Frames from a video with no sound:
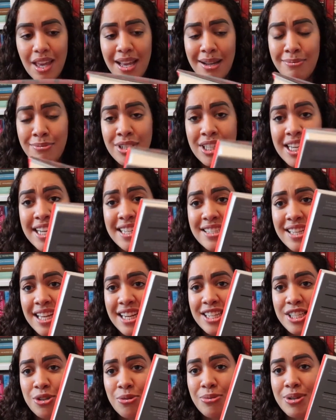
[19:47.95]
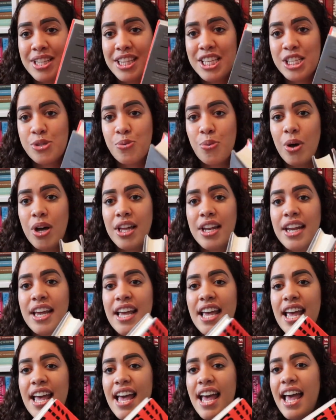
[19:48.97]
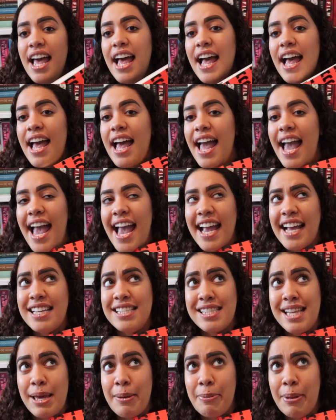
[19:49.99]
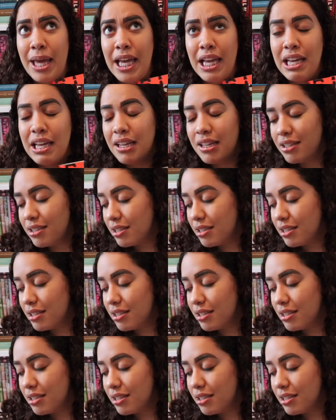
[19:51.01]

I'm really excited to read this one ASAP.